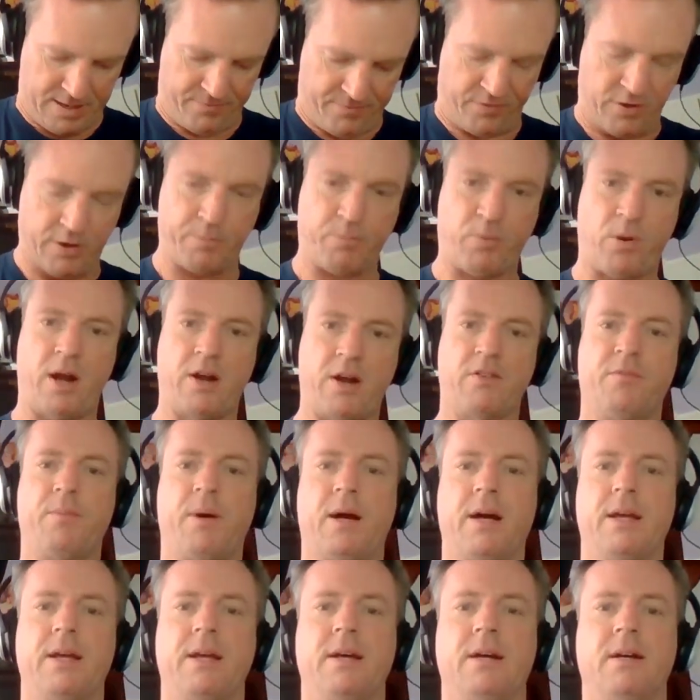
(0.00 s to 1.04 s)
Very proud of
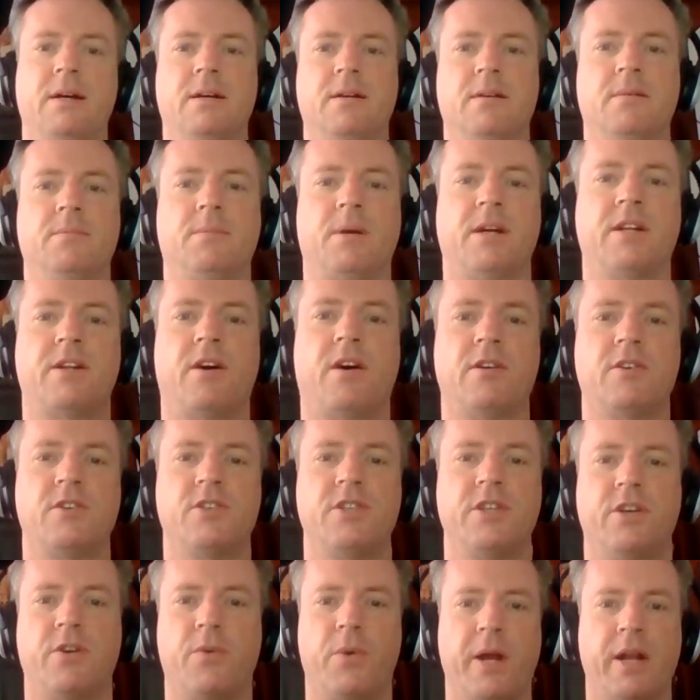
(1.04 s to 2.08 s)
my uh, my daughter.
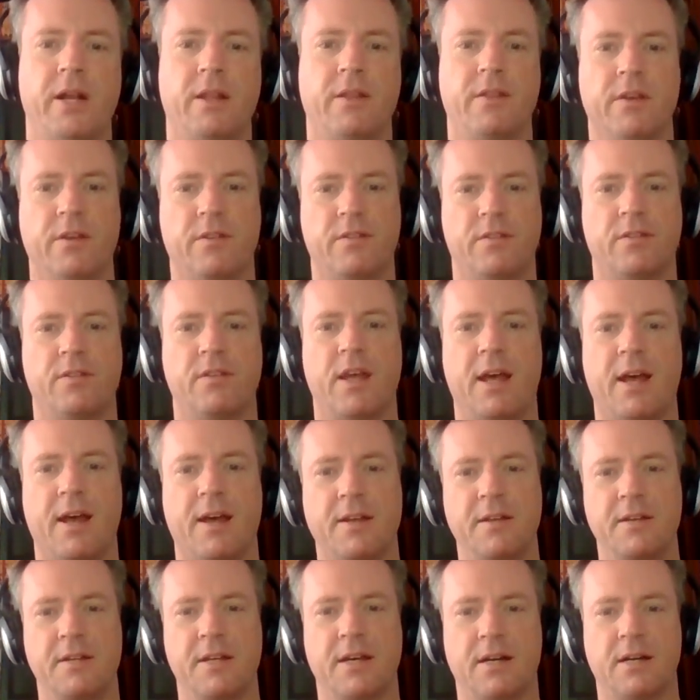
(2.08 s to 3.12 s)
She created this,
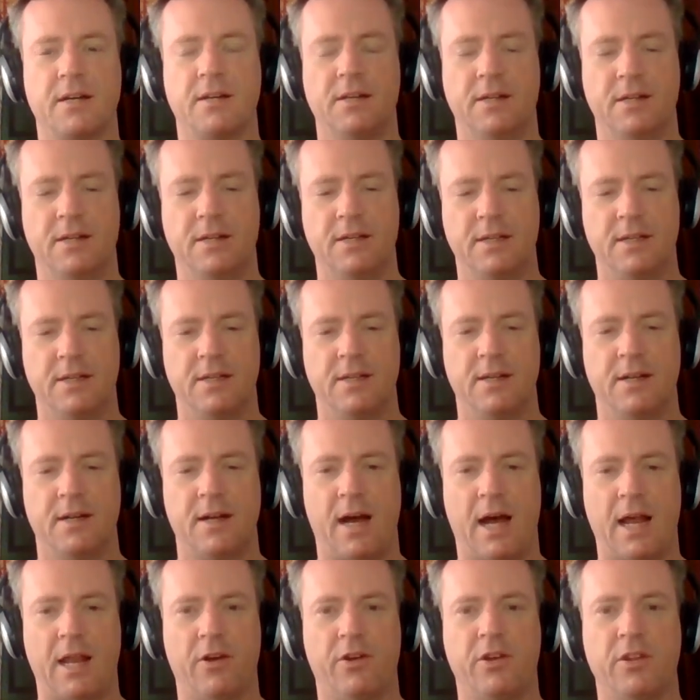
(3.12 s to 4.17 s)
and uh,
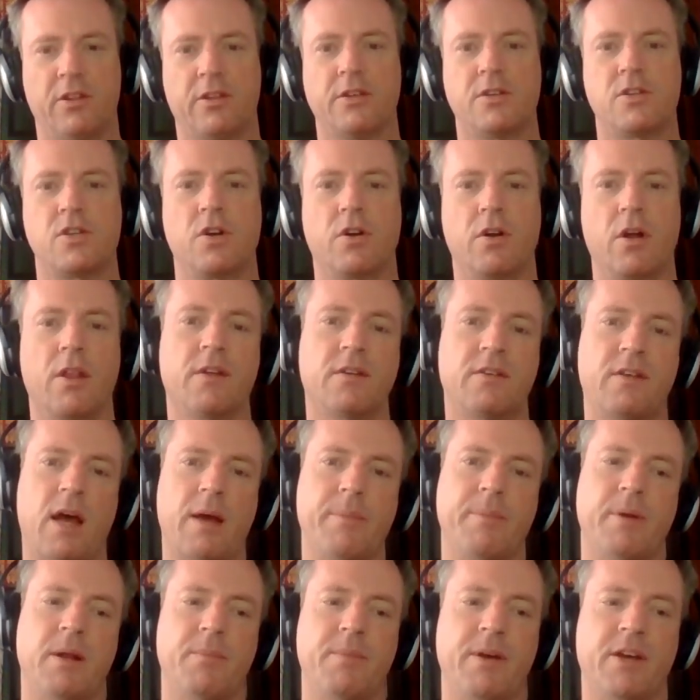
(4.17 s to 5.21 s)
I look at this shirt all the
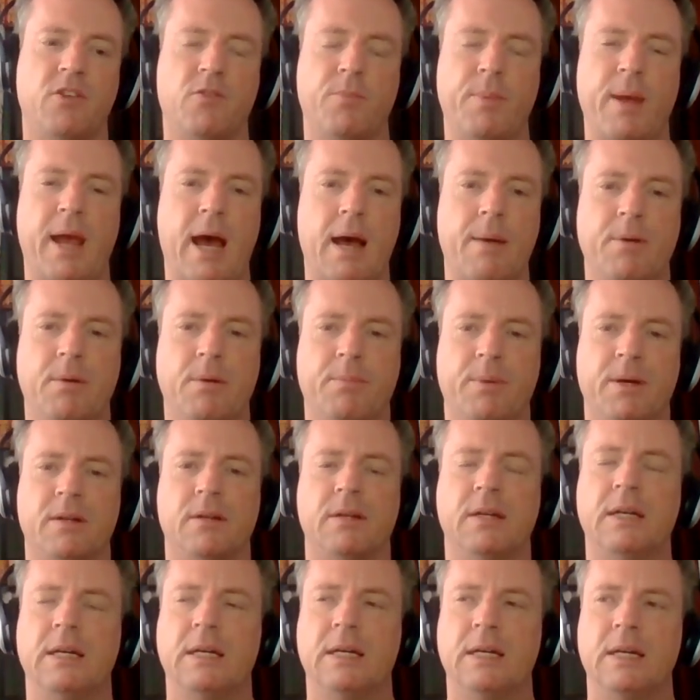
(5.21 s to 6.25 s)
time, and it makes me happy. But
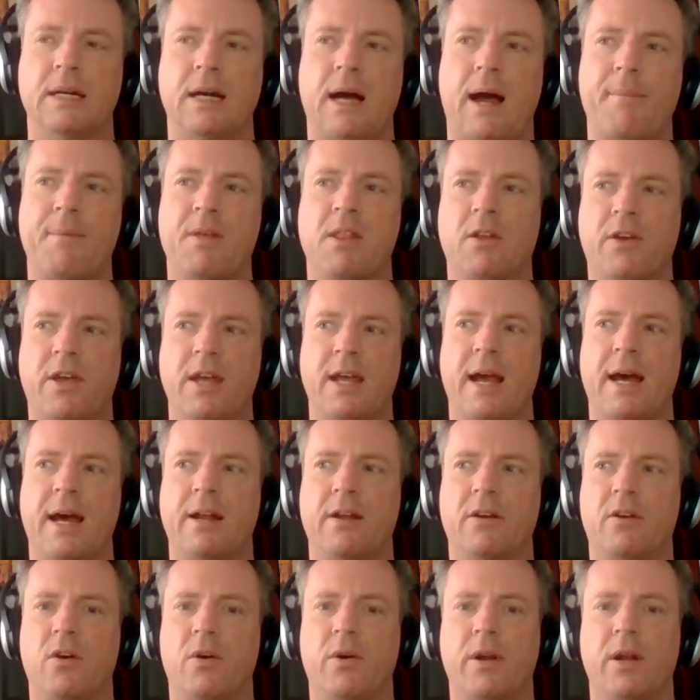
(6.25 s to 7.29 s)
I've been looking at
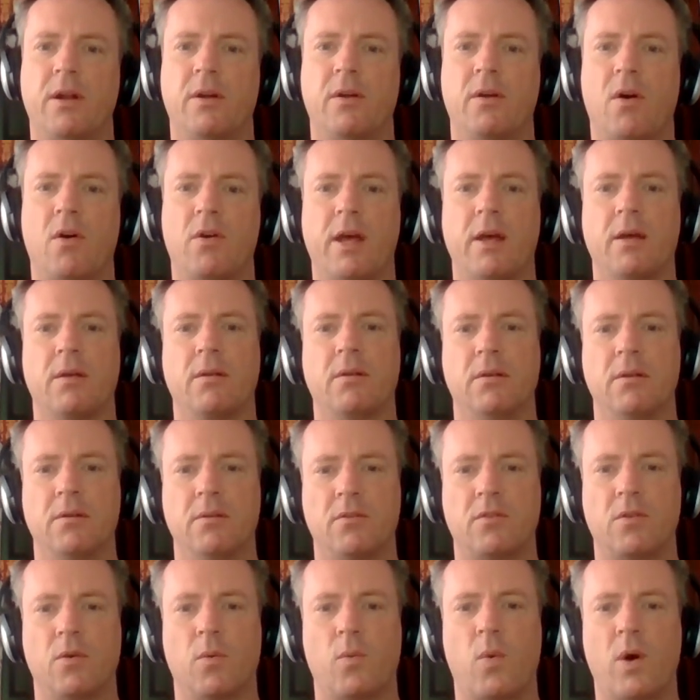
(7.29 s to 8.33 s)
it, going, okay,
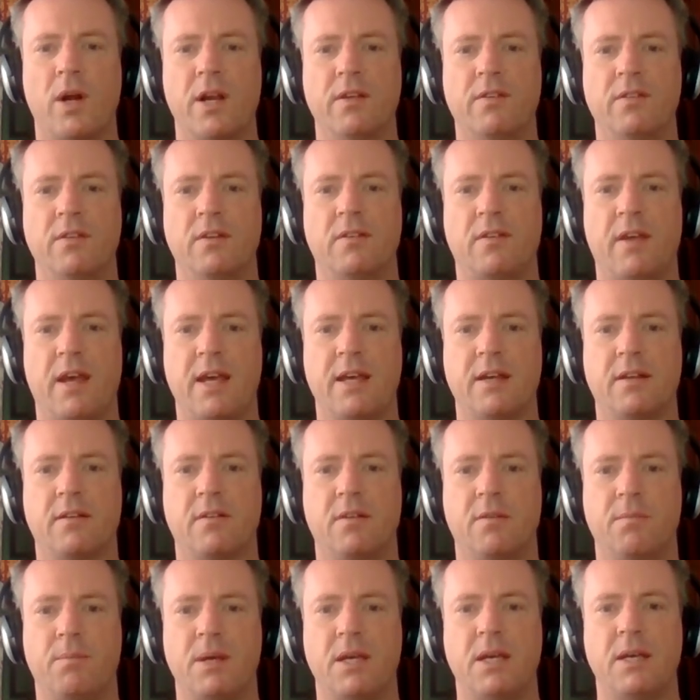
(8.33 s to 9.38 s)
so what does it take
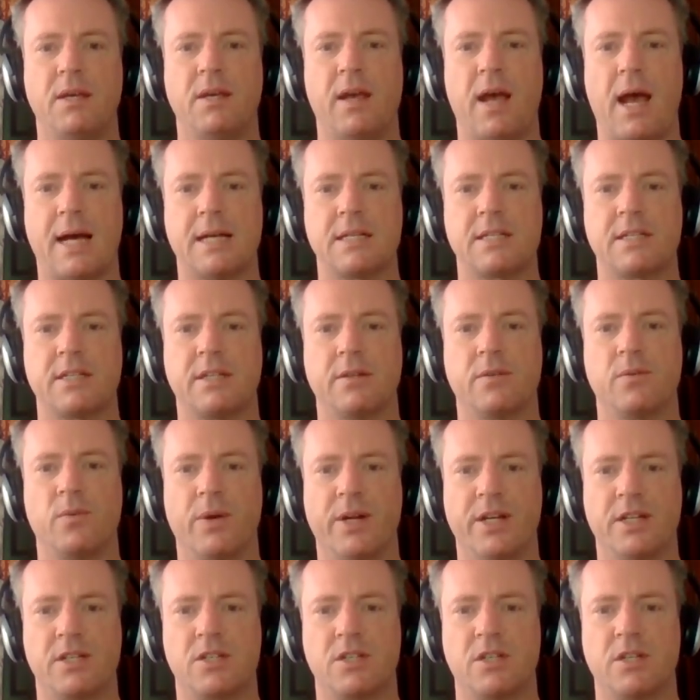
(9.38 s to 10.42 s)
to be asset
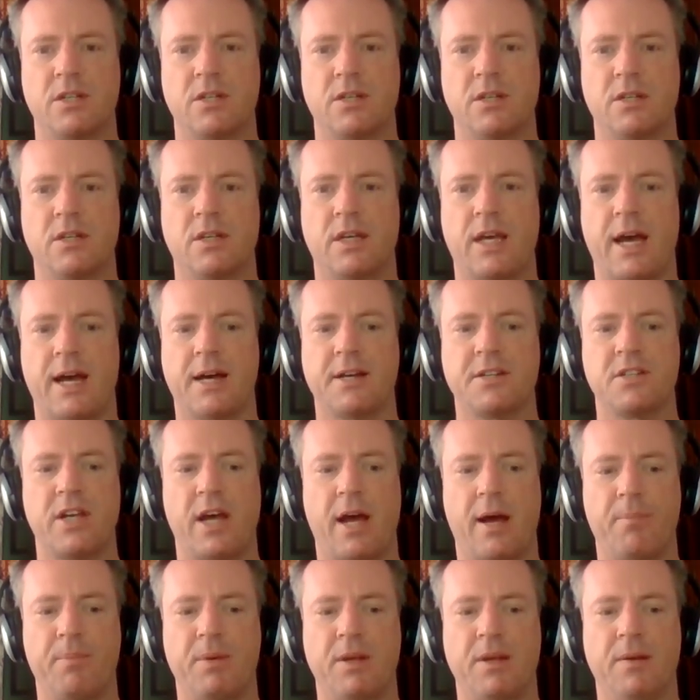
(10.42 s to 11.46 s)
rich, cash
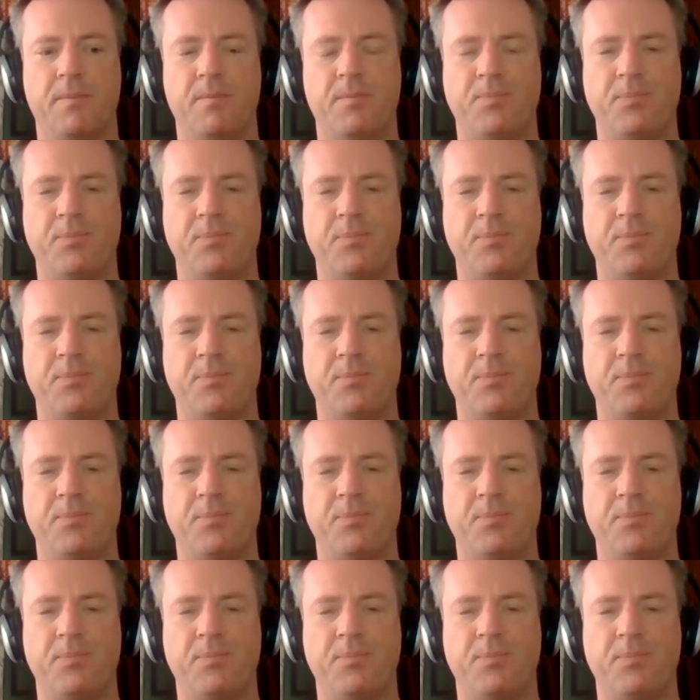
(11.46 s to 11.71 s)
happy,